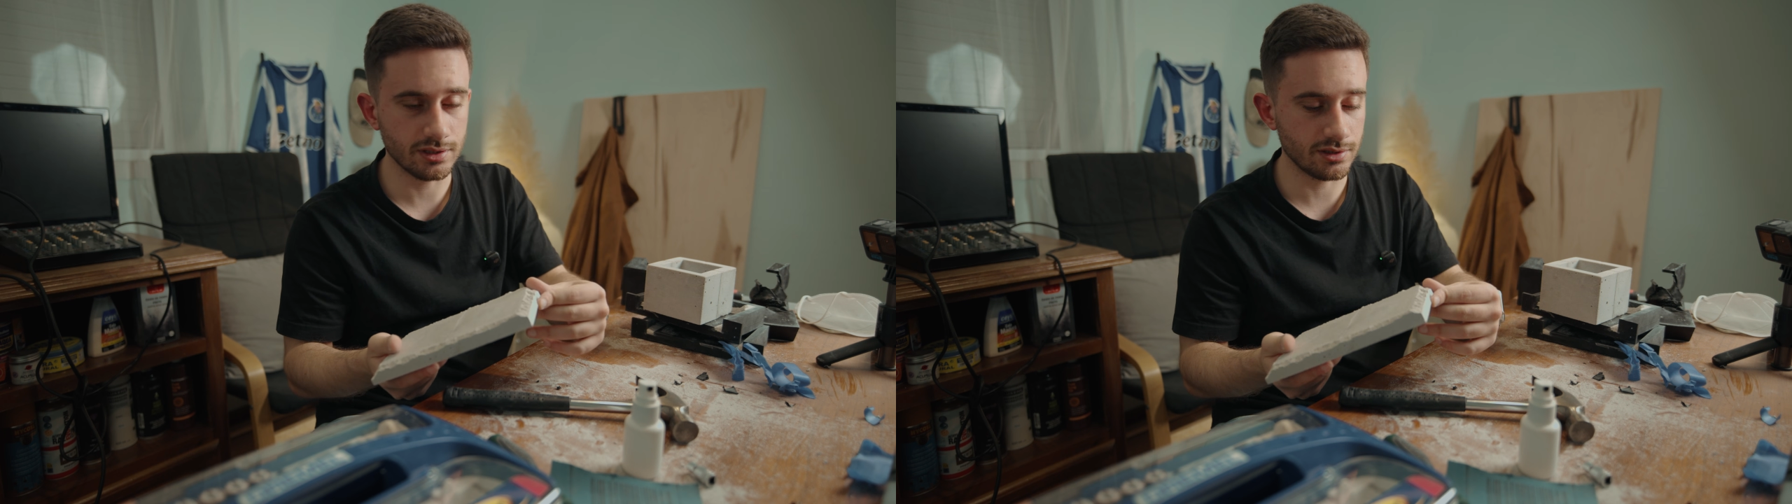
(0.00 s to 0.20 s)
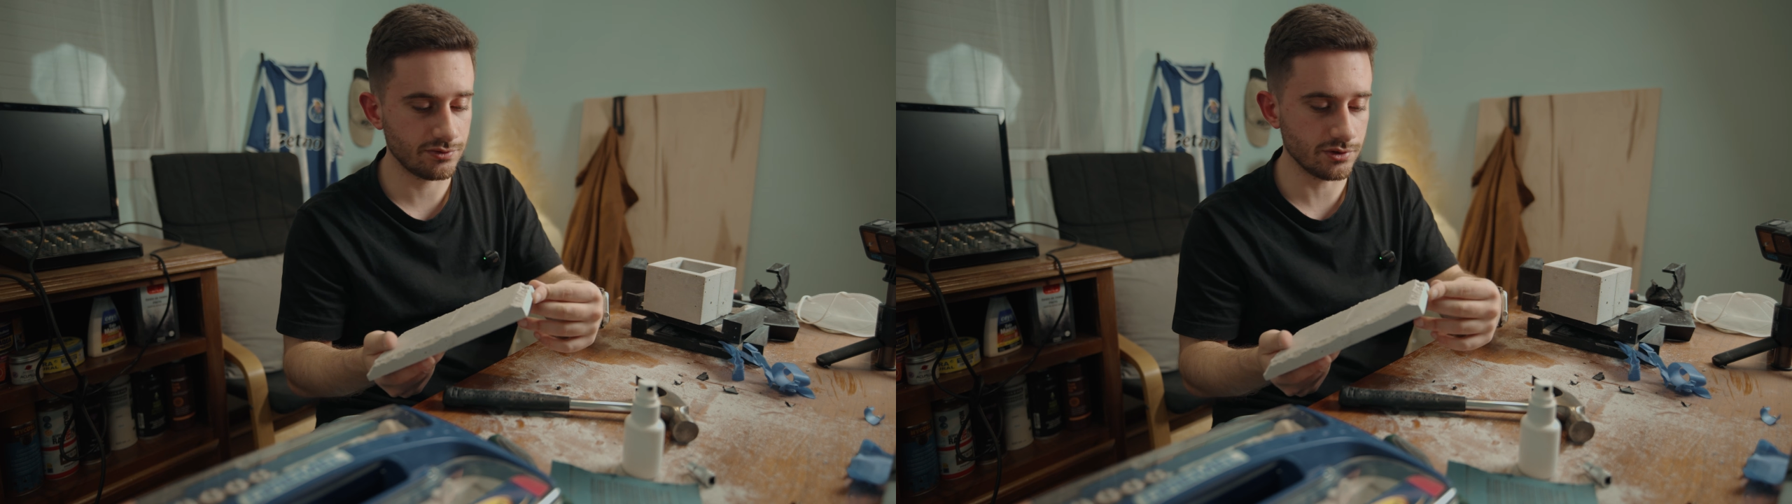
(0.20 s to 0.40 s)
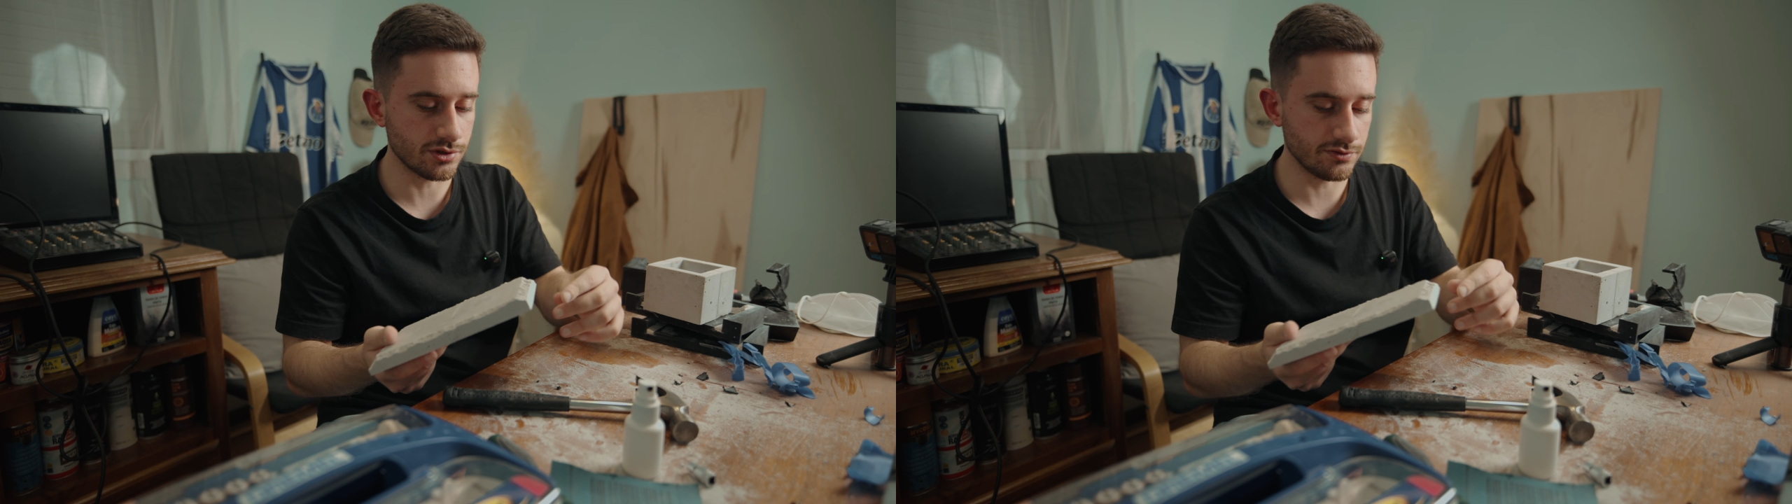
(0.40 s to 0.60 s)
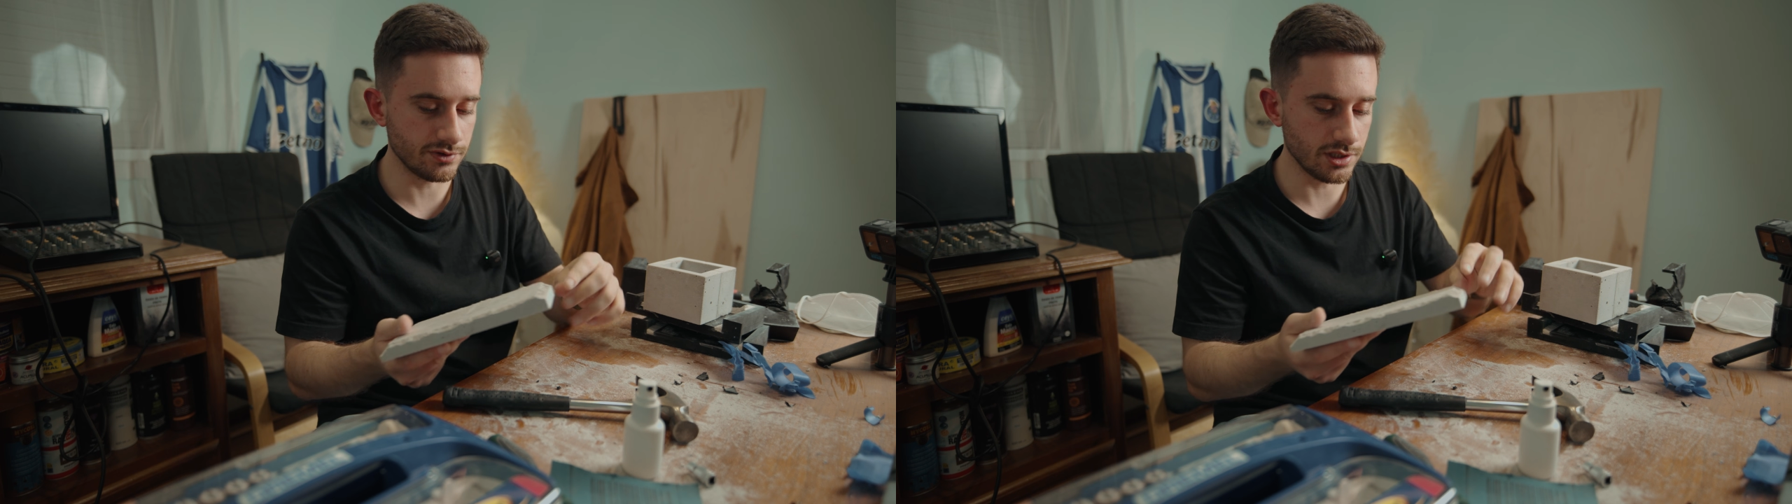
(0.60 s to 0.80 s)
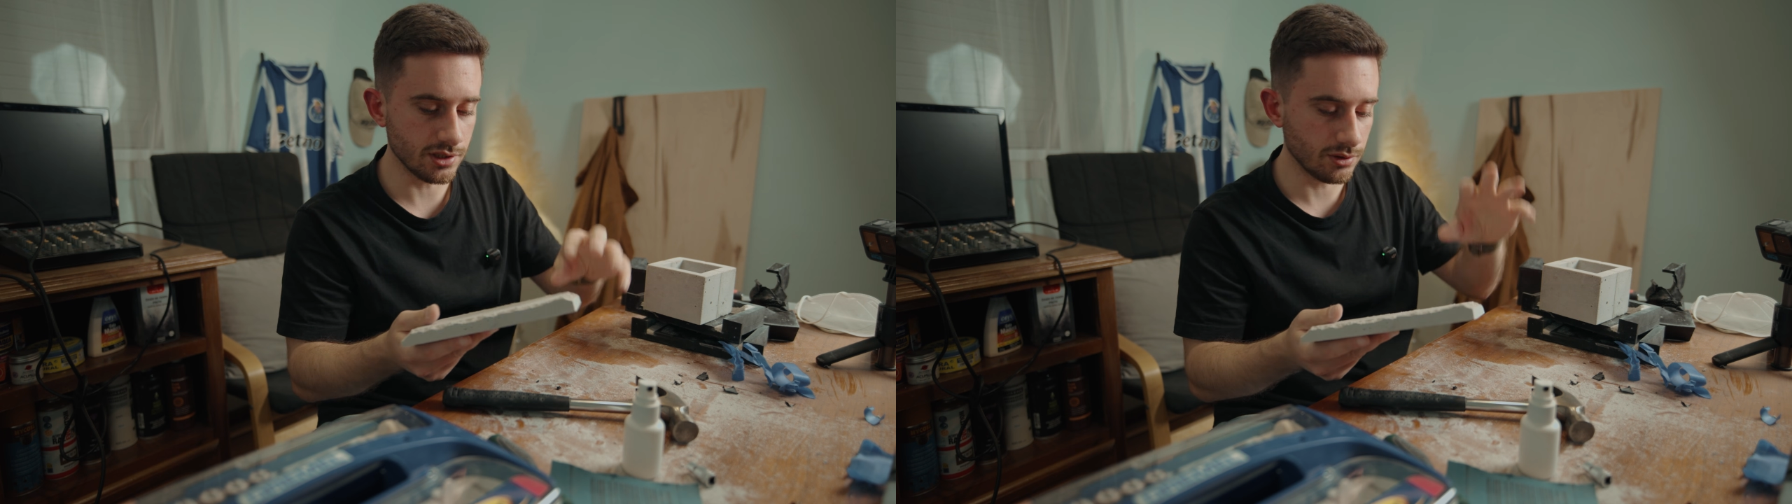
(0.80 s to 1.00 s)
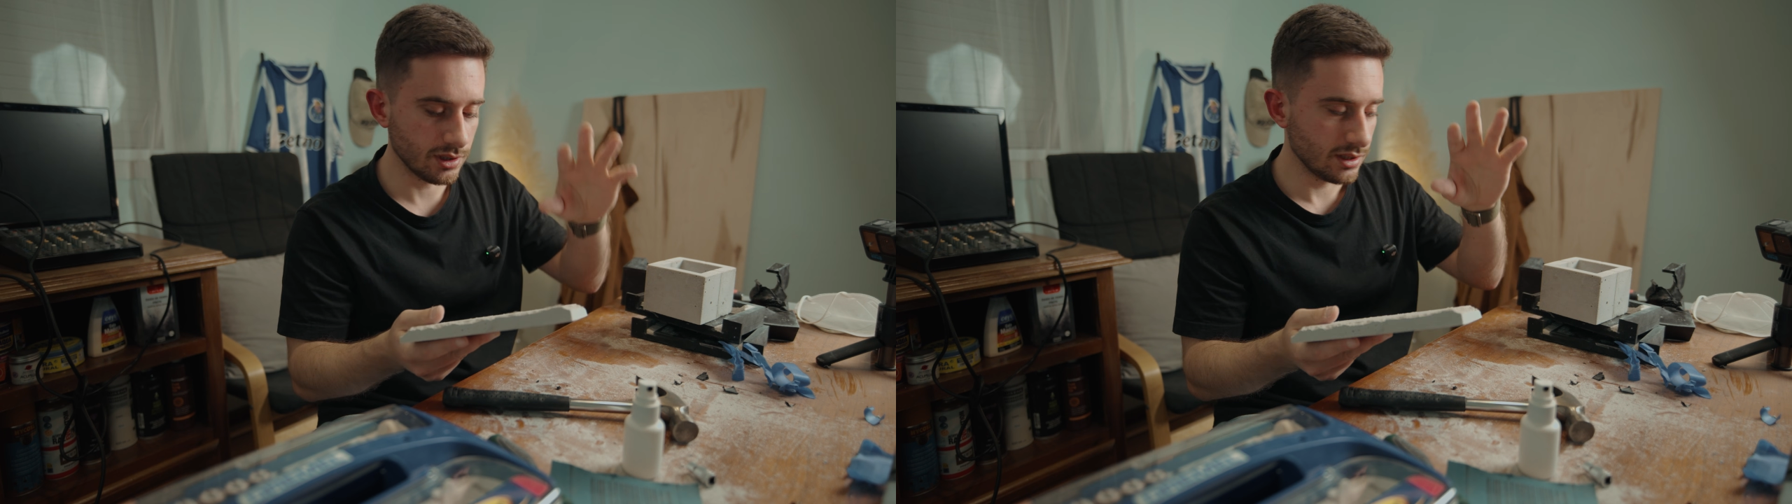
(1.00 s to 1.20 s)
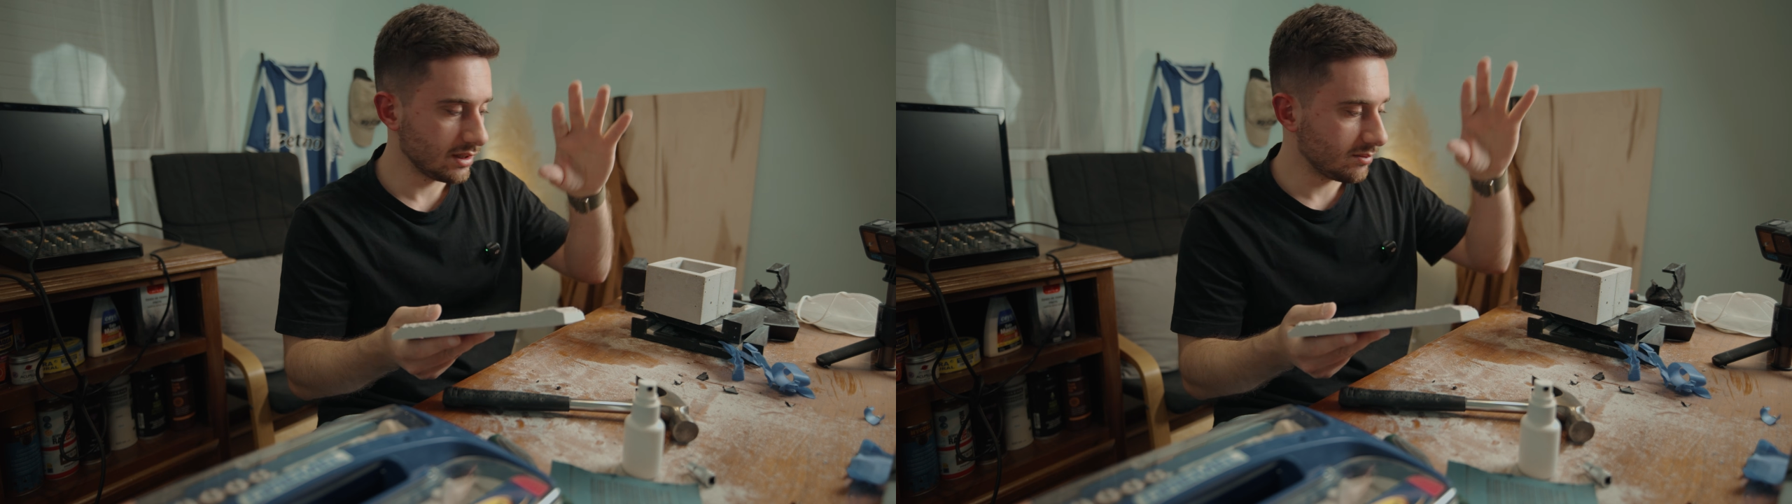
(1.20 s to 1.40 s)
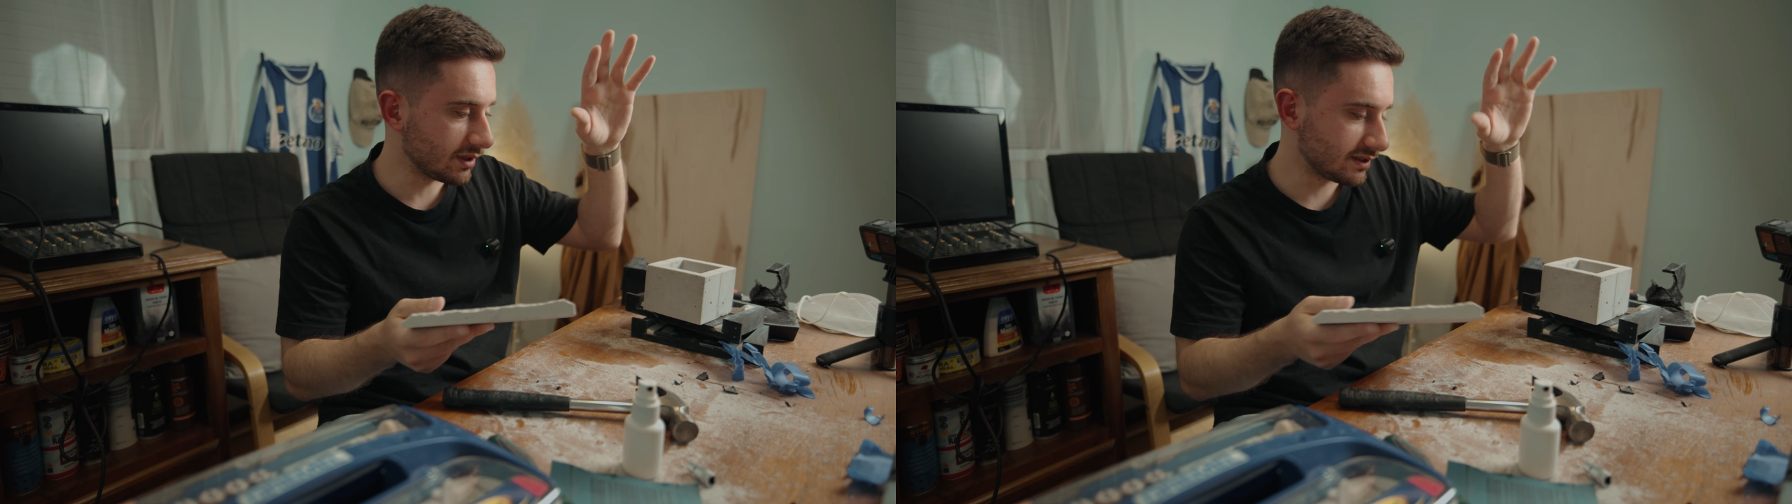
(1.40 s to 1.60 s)
in a future video.
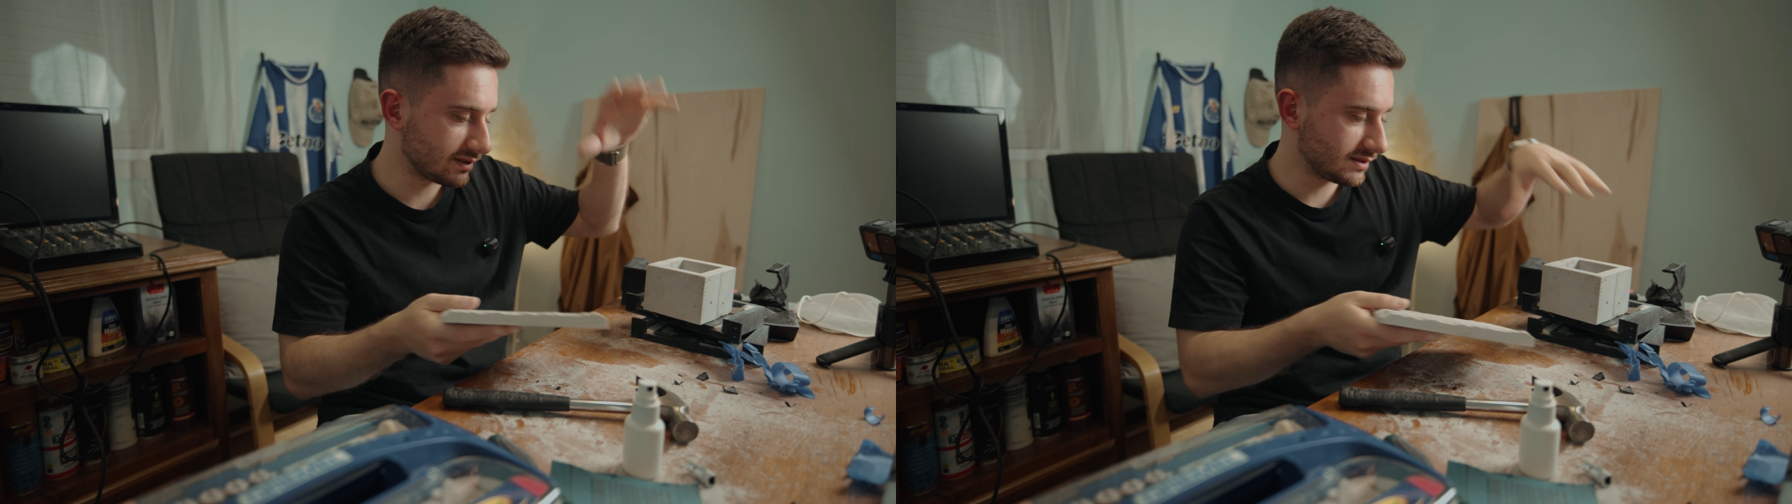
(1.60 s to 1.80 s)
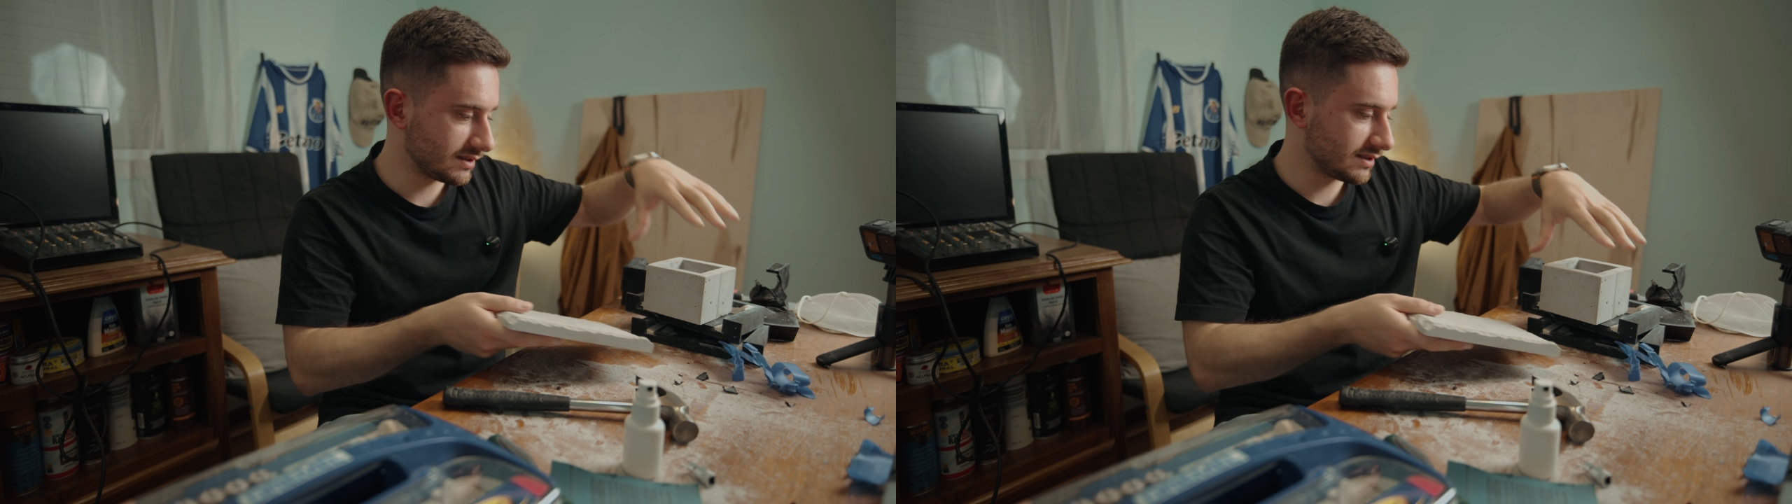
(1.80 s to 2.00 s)
But